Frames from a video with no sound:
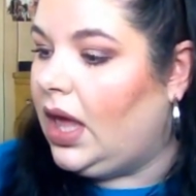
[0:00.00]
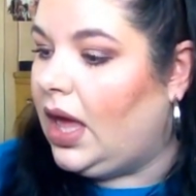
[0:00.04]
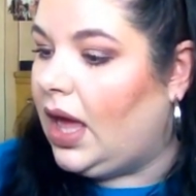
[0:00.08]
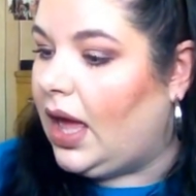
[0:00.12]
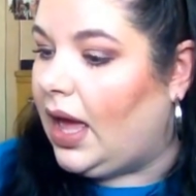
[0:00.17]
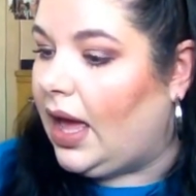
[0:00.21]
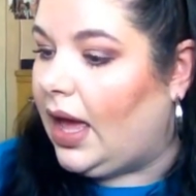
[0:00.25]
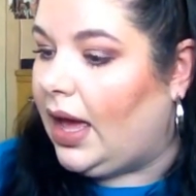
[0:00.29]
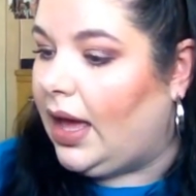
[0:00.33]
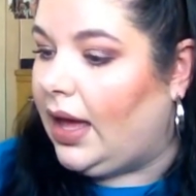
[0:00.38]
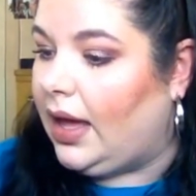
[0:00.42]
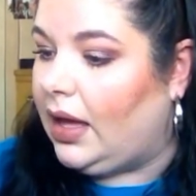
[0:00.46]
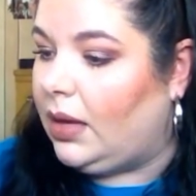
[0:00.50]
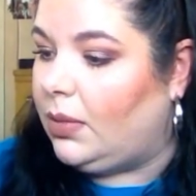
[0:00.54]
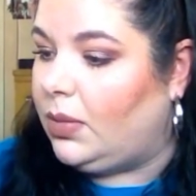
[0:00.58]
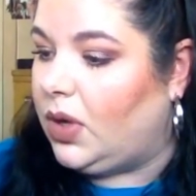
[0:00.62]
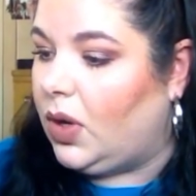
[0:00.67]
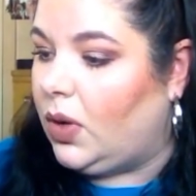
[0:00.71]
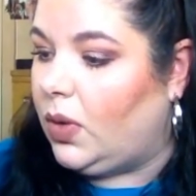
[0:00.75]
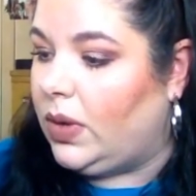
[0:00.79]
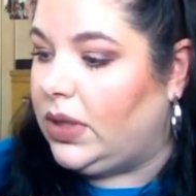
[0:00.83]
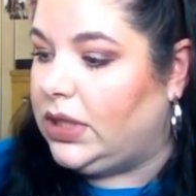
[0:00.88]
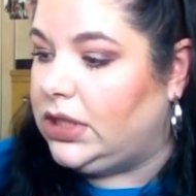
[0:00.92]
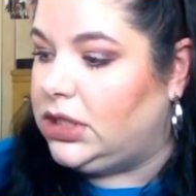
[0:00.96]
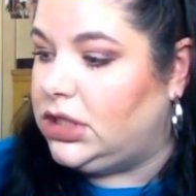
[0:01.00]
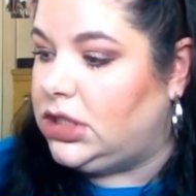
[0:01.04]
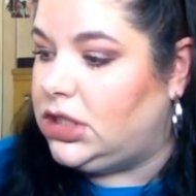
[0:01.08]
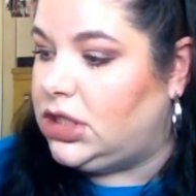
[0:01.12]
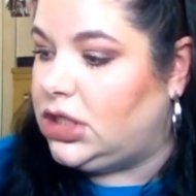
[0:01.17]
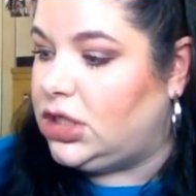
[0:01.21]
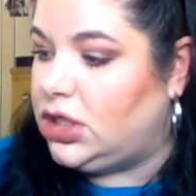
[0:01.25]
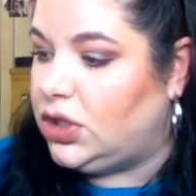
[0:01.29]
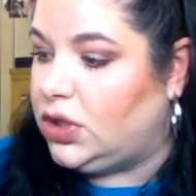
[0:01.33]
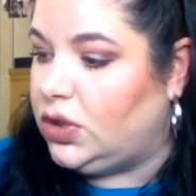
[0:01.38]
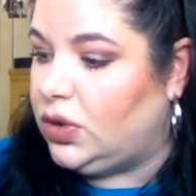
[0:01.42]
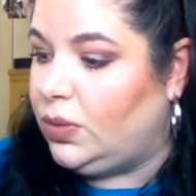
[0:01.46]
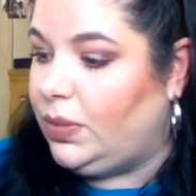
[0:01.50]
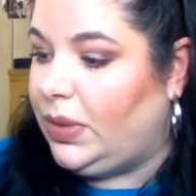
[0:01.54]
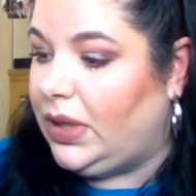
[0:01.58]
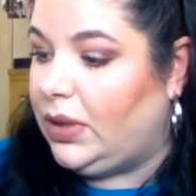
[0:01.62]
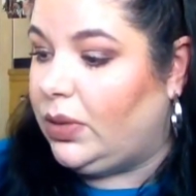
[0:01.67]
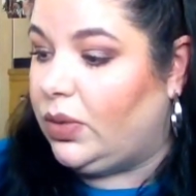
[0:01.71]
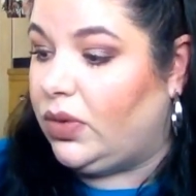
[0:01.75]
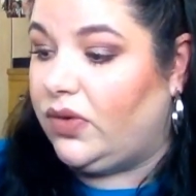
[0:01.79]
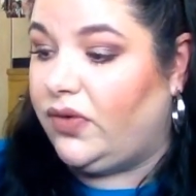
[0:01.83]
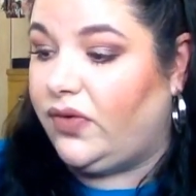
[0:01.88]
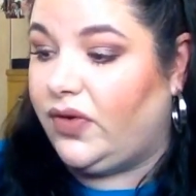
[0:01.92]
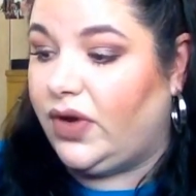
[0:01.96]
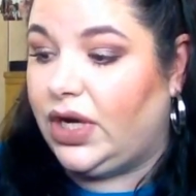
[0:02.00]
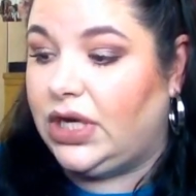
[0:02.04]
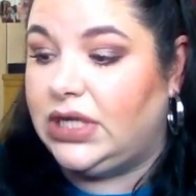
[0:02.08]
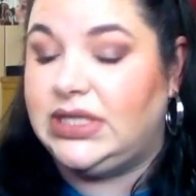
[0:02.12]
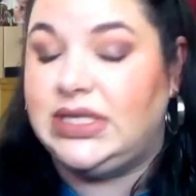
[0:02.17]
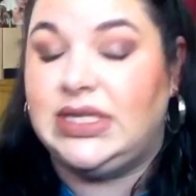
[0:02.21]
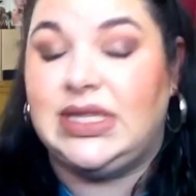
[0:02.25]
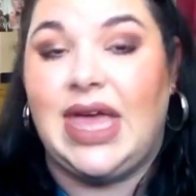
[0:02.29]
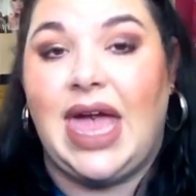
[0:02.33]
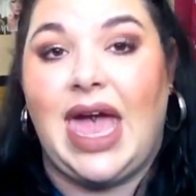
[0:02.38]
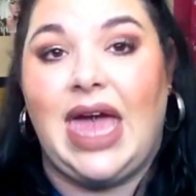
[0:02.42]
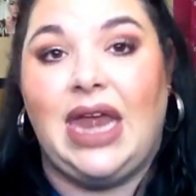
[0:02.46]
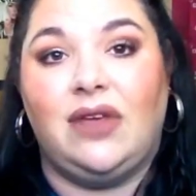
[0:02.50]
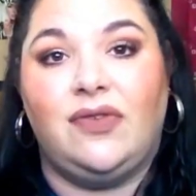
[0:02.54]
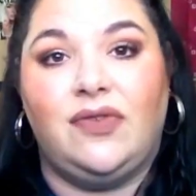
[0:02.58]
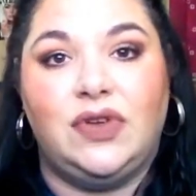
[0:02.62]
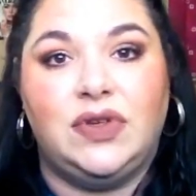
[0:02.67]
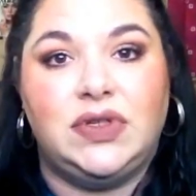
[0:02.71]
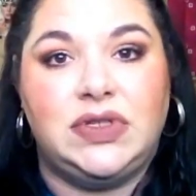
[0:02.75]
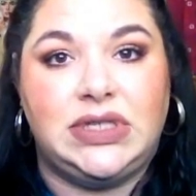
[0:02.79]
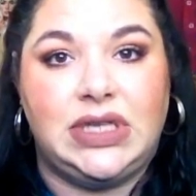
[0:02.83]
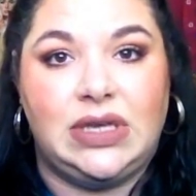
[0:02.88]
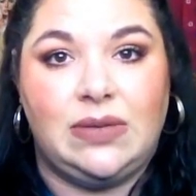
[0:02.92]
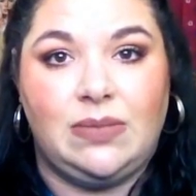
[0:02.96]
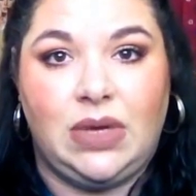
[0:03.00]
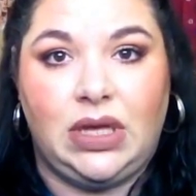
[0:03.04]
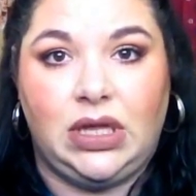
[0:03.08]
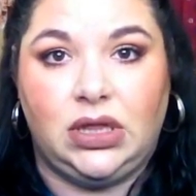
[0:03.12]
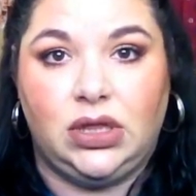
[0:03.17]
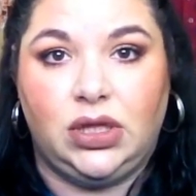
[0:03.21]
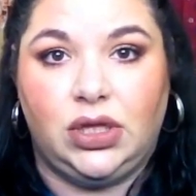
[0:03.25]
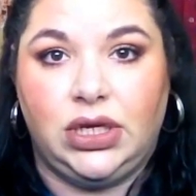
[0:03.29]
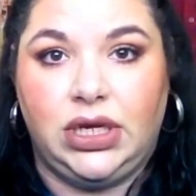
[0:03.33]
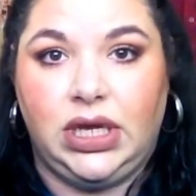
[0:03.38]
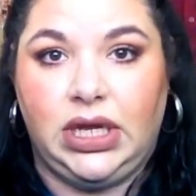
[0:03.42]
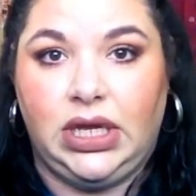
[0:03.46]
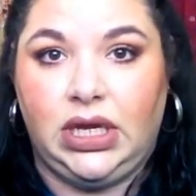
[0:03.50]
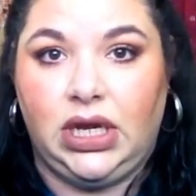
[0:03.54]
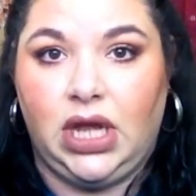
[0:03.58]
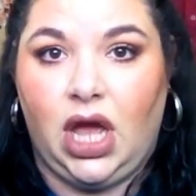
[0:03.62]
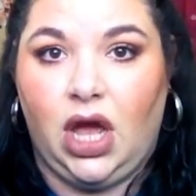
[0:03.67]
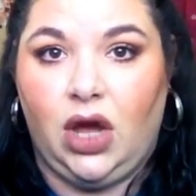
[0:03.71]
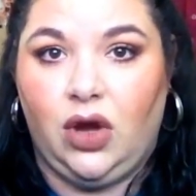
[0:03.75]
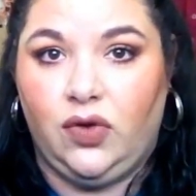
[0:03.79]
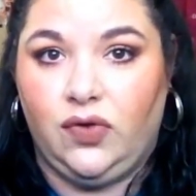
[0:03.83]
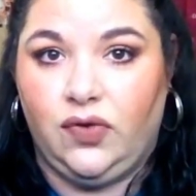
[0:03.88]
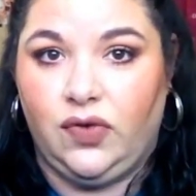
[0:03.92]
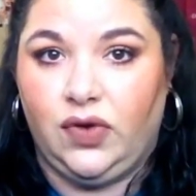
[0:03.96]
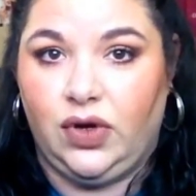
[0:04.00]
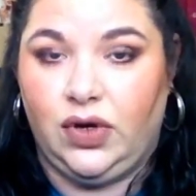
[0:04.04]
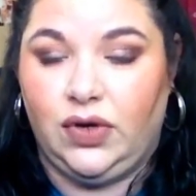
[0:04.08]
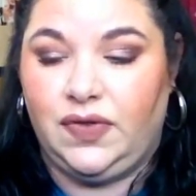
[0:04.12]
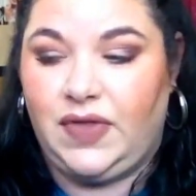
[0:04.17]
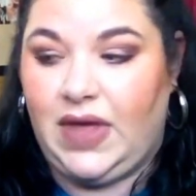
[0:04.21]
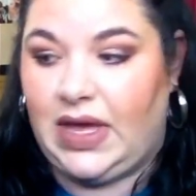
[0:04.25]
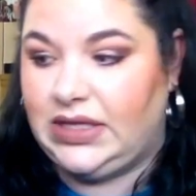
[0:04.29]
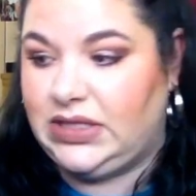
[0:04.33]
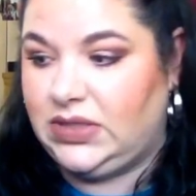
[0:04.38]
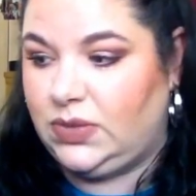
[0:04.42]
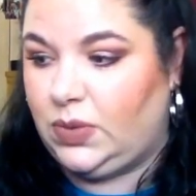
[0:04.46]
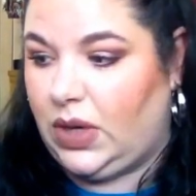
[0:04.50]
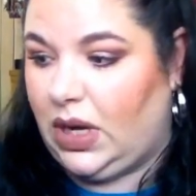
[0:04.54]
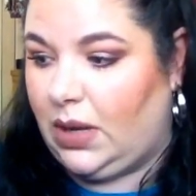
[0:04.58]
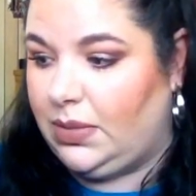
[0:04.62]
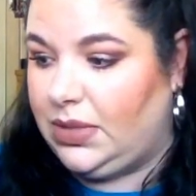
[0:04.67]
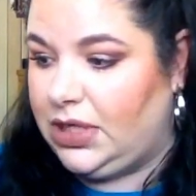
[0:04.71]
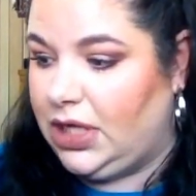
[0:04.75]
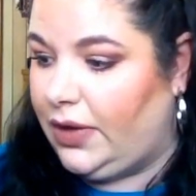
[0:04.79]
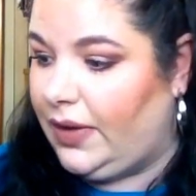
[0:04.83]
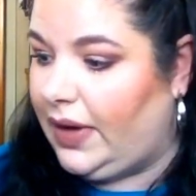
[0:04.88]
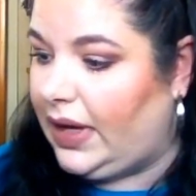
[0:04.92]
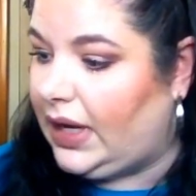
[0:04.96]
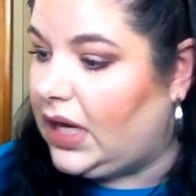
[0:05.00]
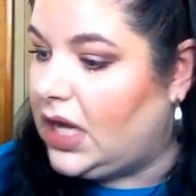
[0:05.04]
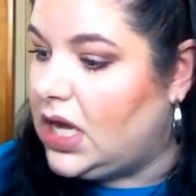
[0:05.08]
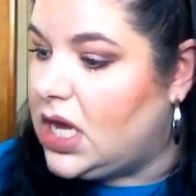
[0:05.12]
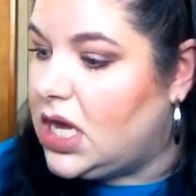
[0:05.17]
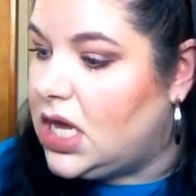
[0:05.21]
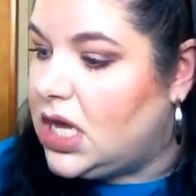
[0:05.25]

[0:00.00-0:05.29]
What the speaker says: I am going to be referring to that. If you see me looking over, that's what I'm doing.